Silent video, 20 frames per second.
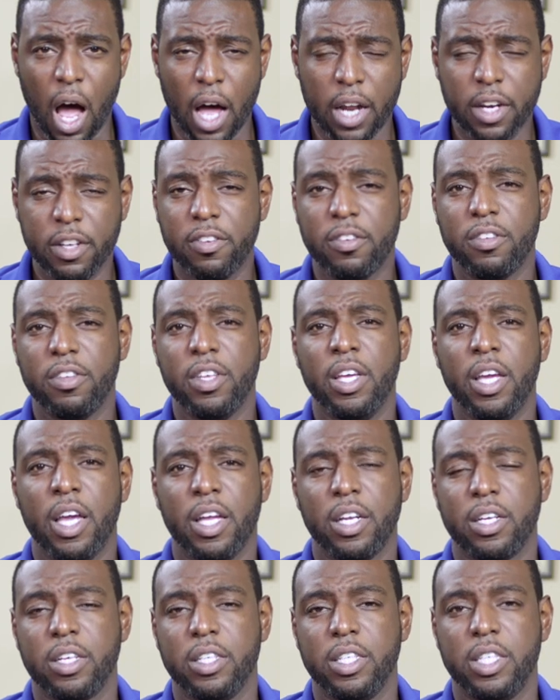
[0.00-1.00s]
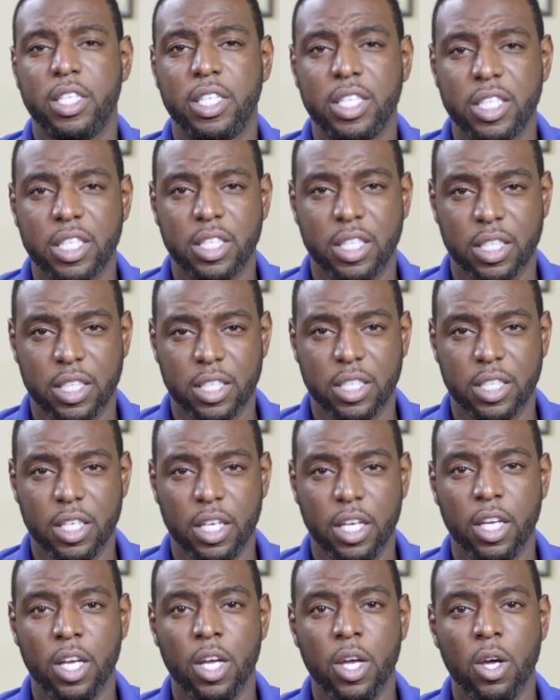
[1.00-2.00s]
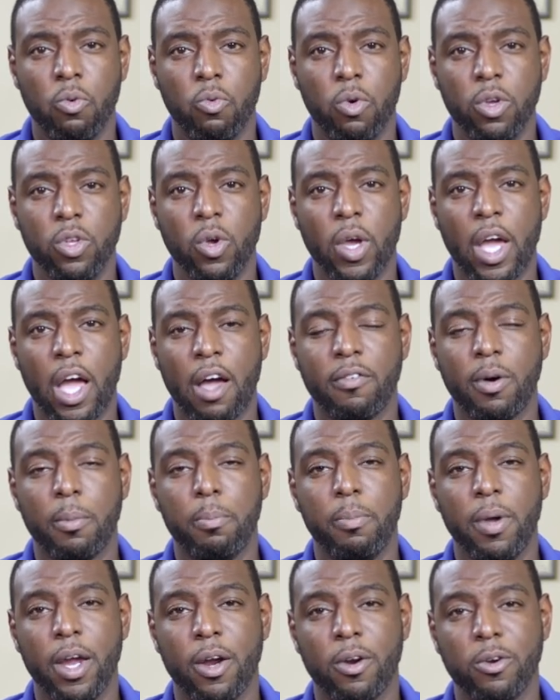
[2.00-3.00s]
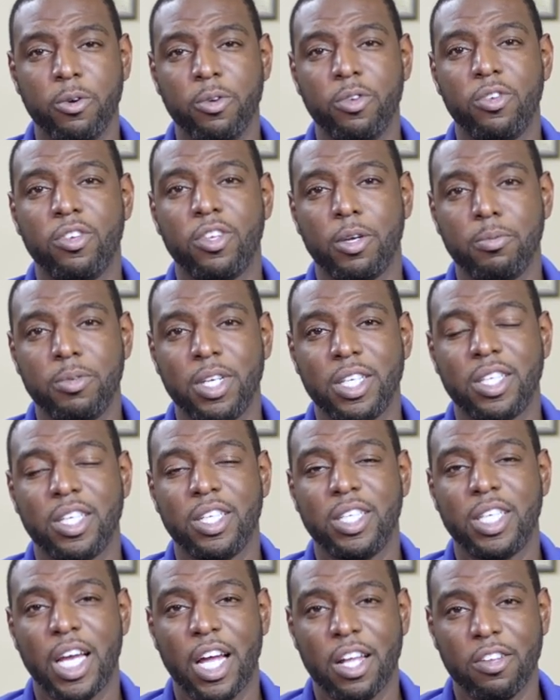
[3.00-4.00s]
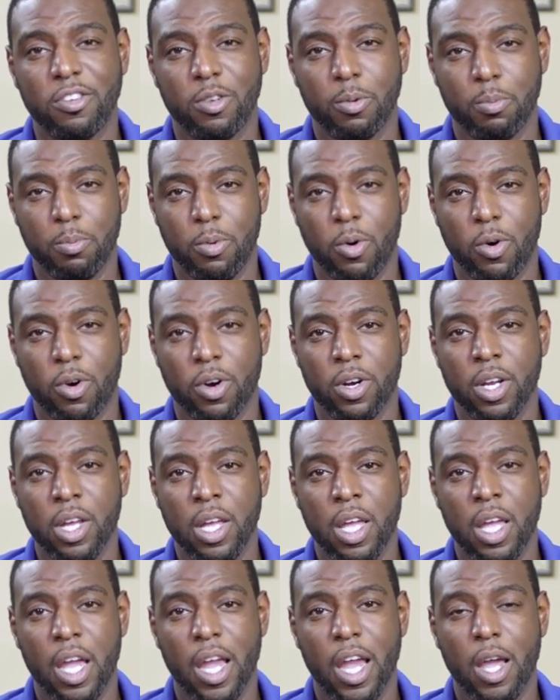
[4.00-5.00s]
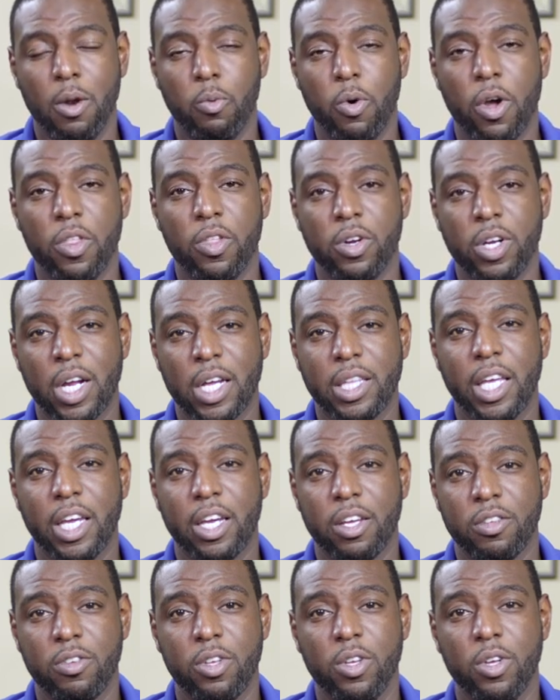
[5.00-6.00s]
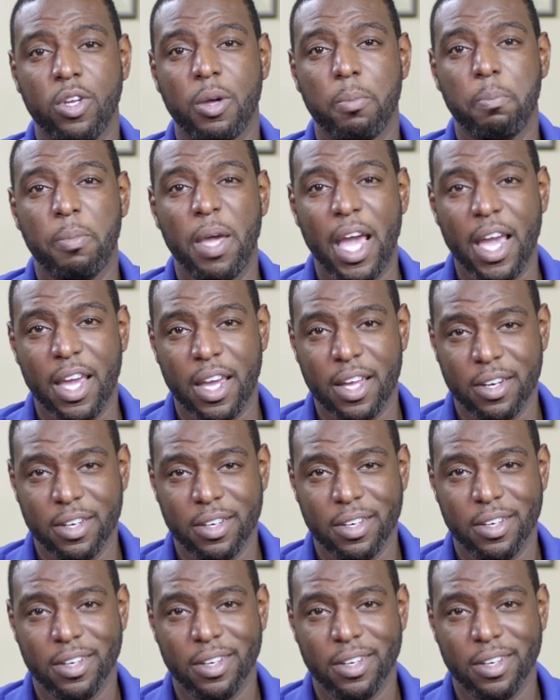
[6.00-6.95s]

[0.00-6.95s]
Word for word: honesty and consistency when you have a parent who's subject to child support and whether or not they continue to pay it.